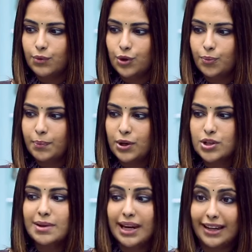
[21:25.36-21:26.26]
you know,
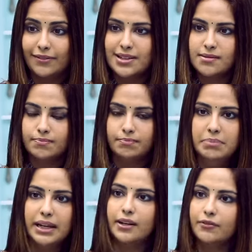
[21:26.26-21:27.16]
because my life has
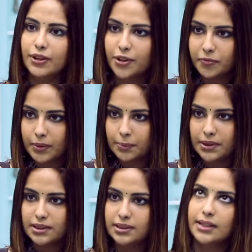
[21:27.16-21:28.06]
been in front of
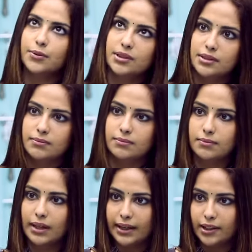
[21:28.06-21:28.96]
people since I was
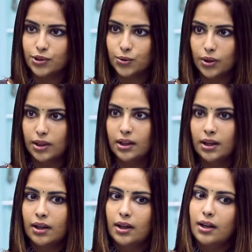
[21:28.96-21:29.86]
eight years old,
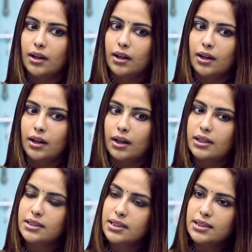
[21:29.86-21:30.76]

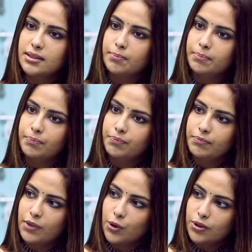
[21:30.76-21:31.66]
it's just,
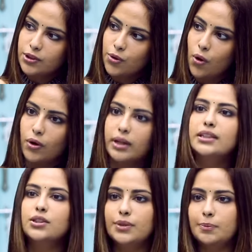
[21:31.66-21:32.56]
you know, so
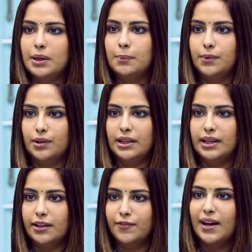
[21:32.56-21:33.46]
honest with people
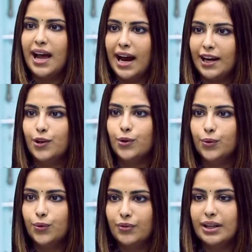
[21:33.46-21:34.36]
that if I had
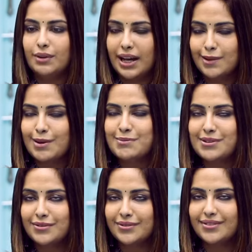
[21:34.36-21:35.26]
to, when I
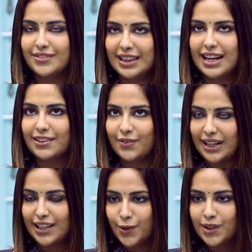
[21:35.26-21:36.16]
remember when that
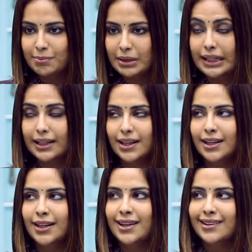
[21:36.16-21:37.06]
went out in media,